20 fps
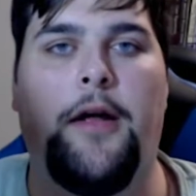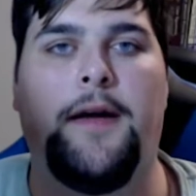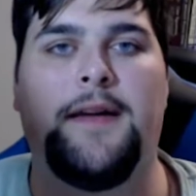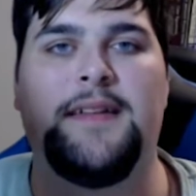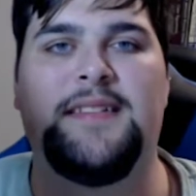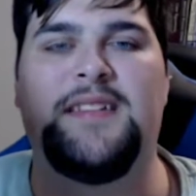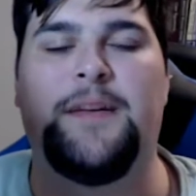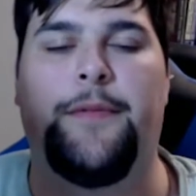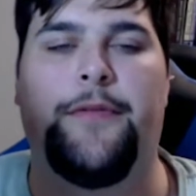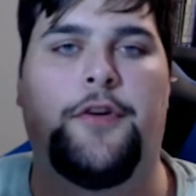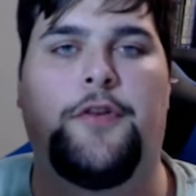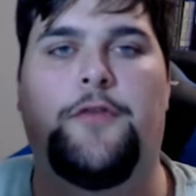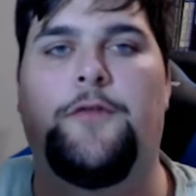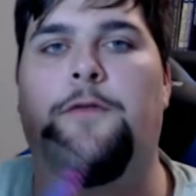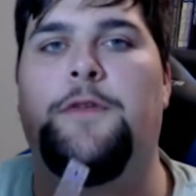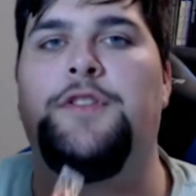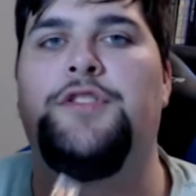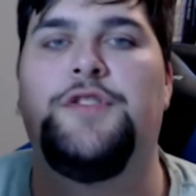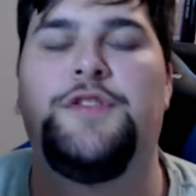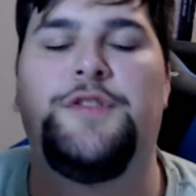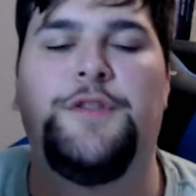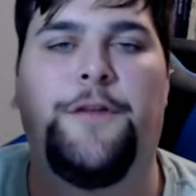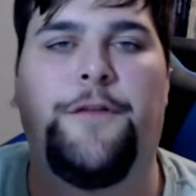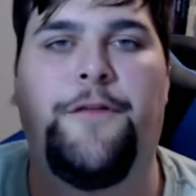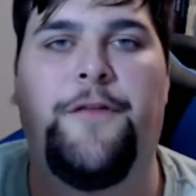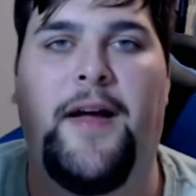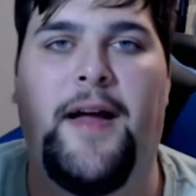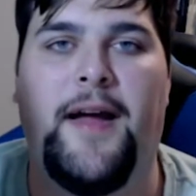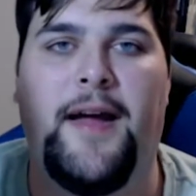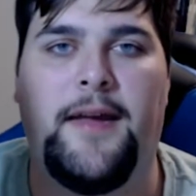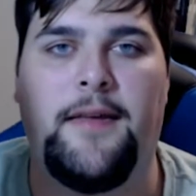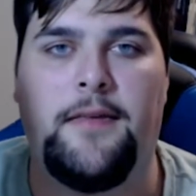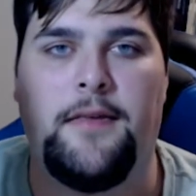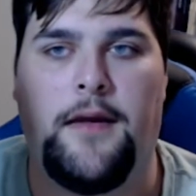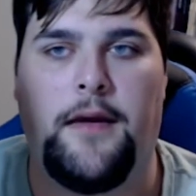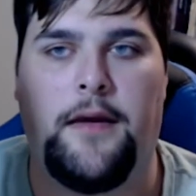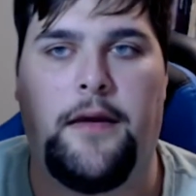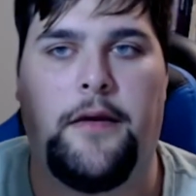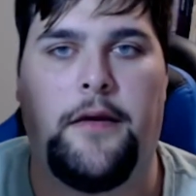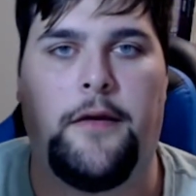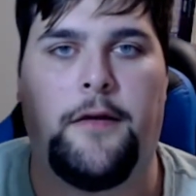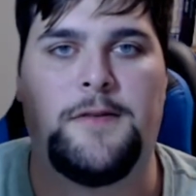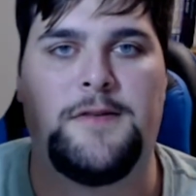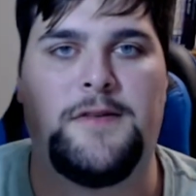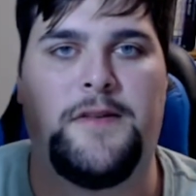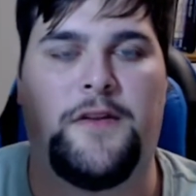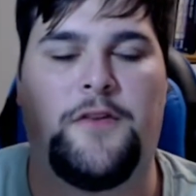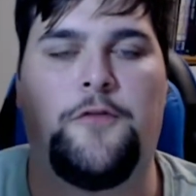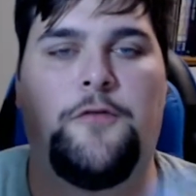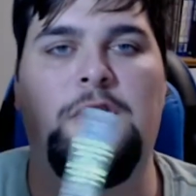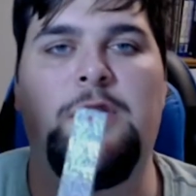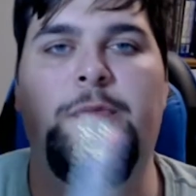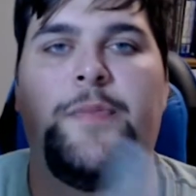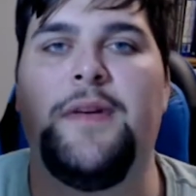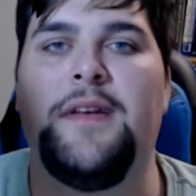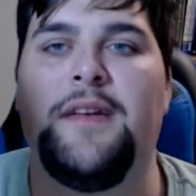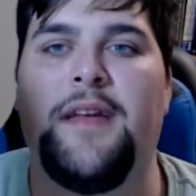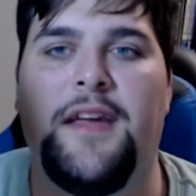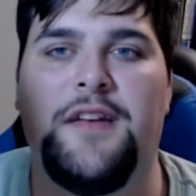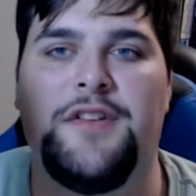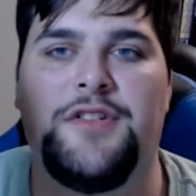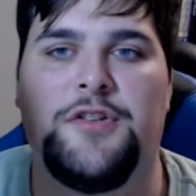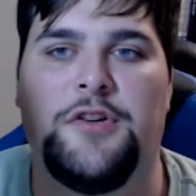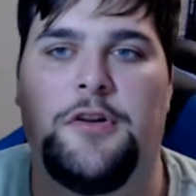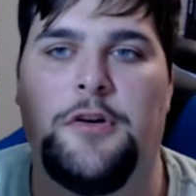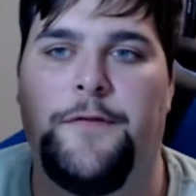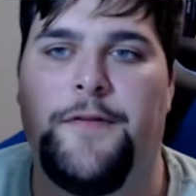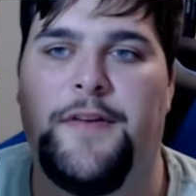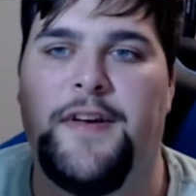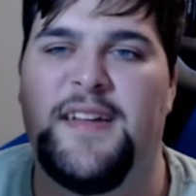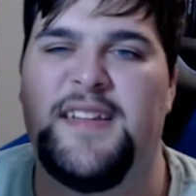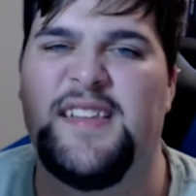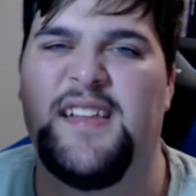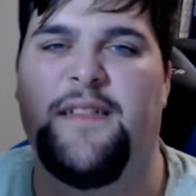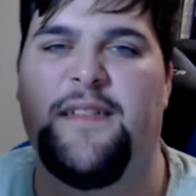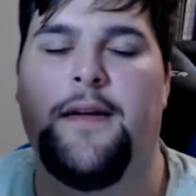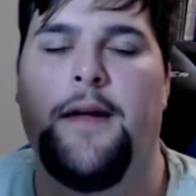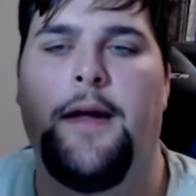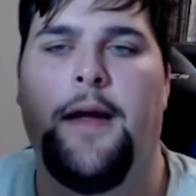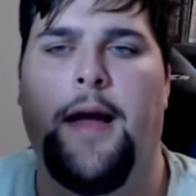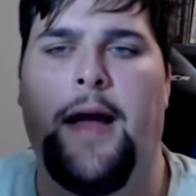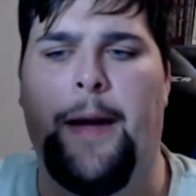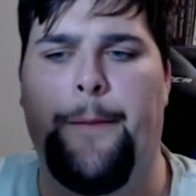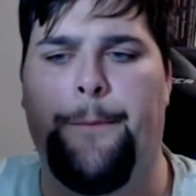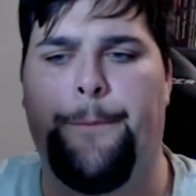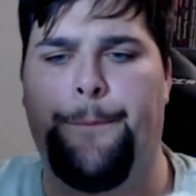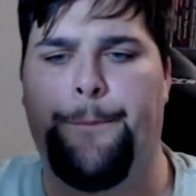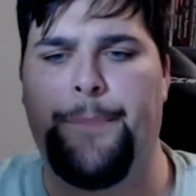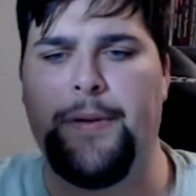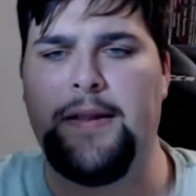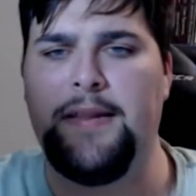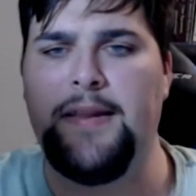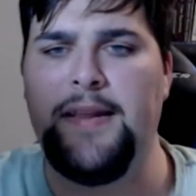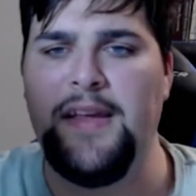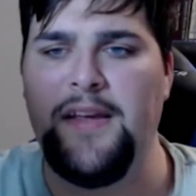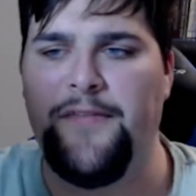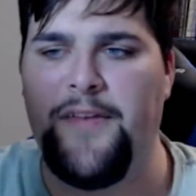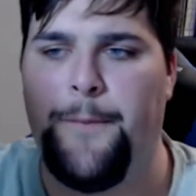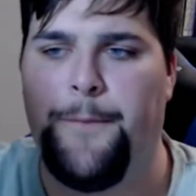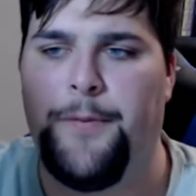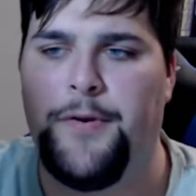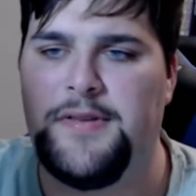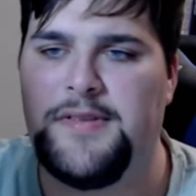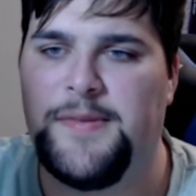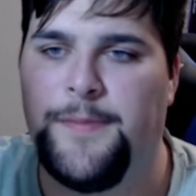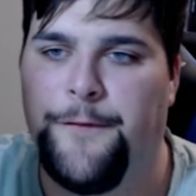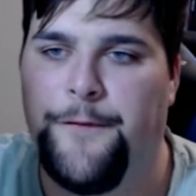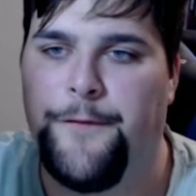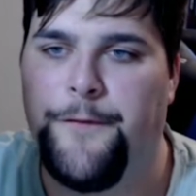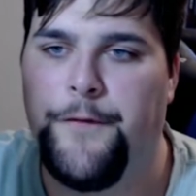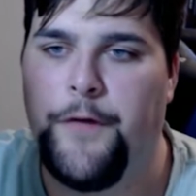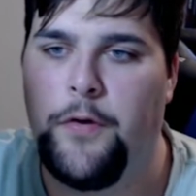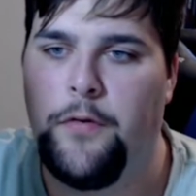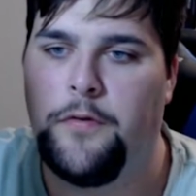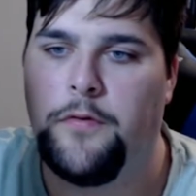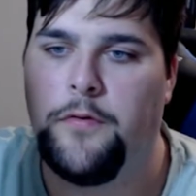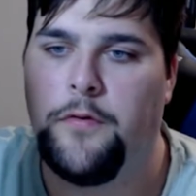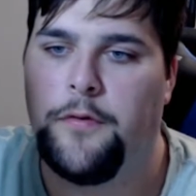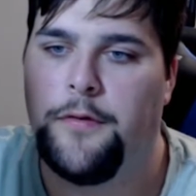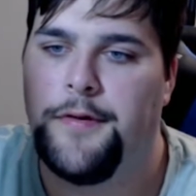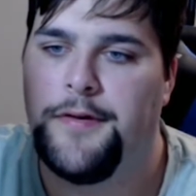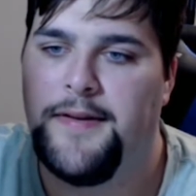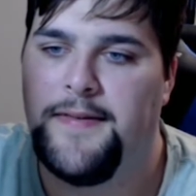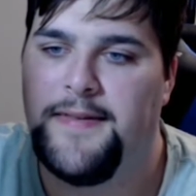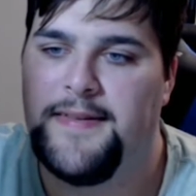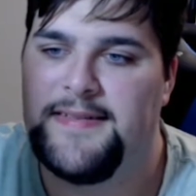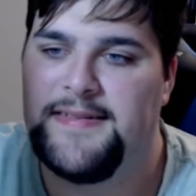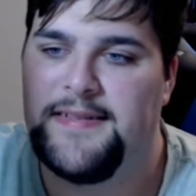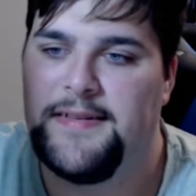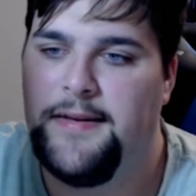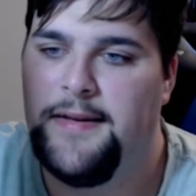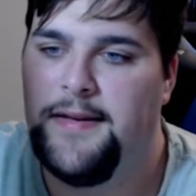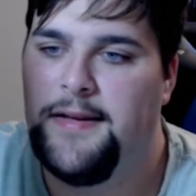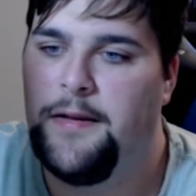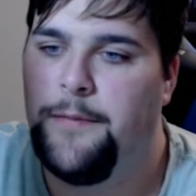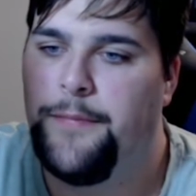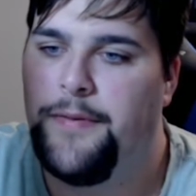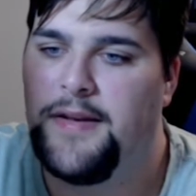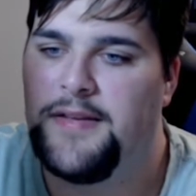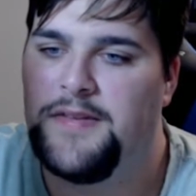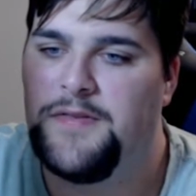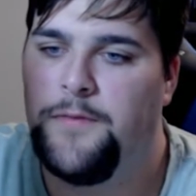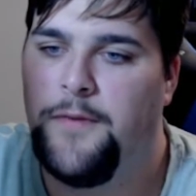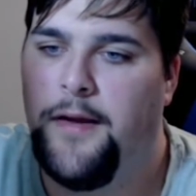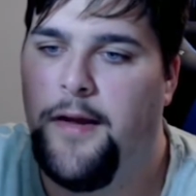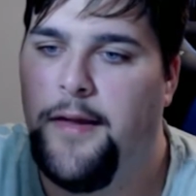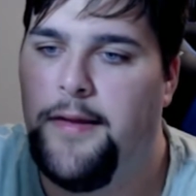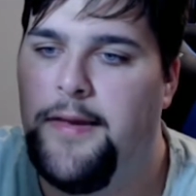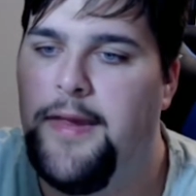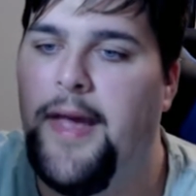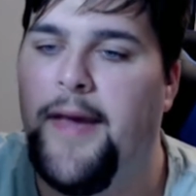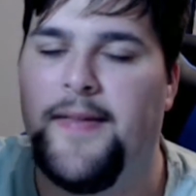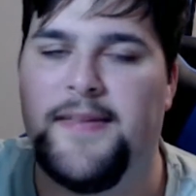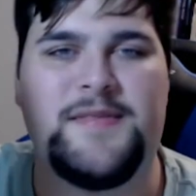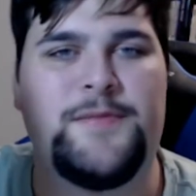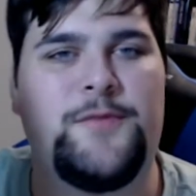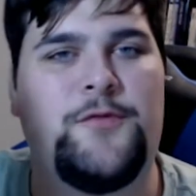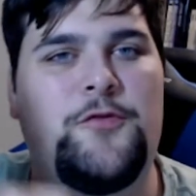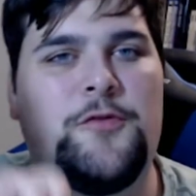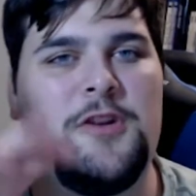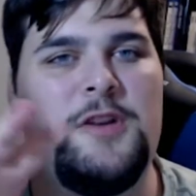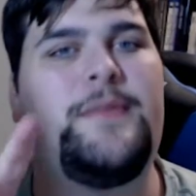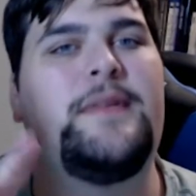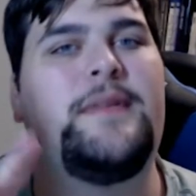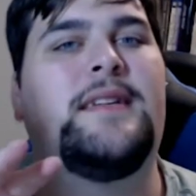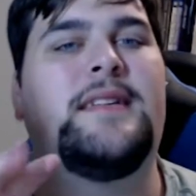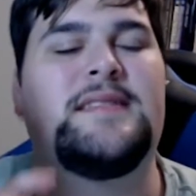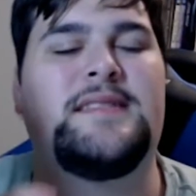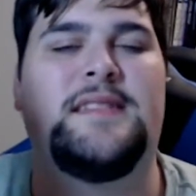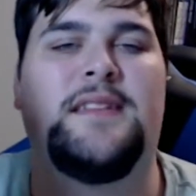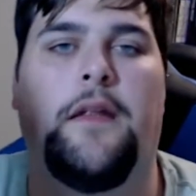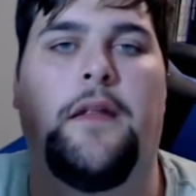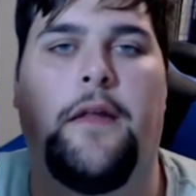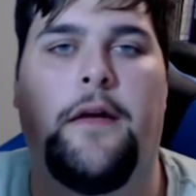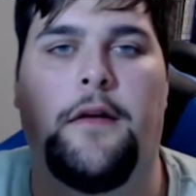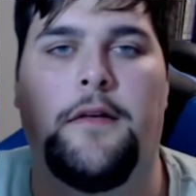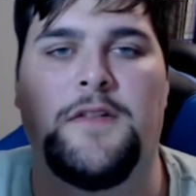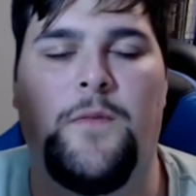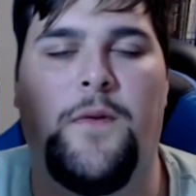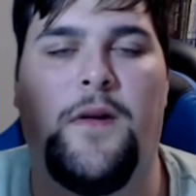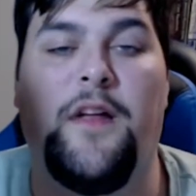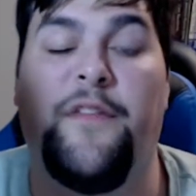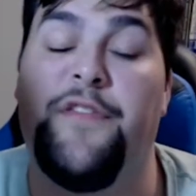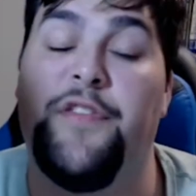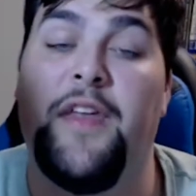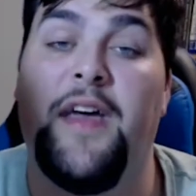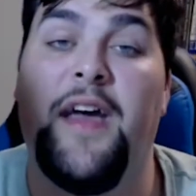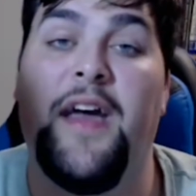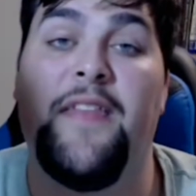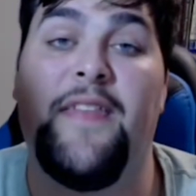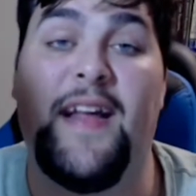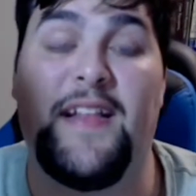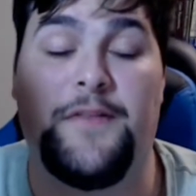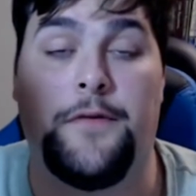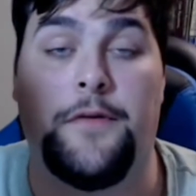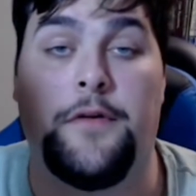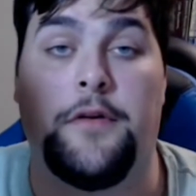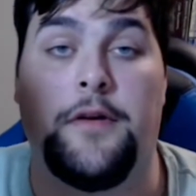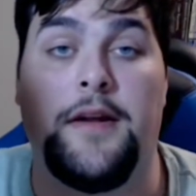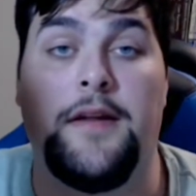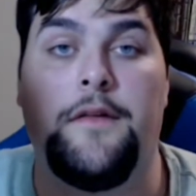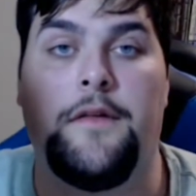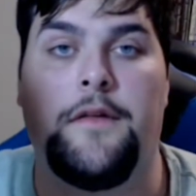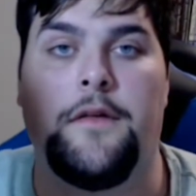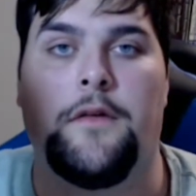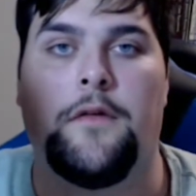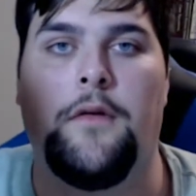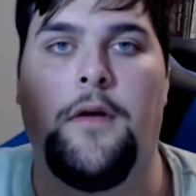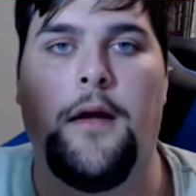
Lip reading: some of the creatures you'll find there, the creepy nature of it. I believe I put some folklore into this a little bit as well. Yeah, some creepiness into there as well, if that's what you're into.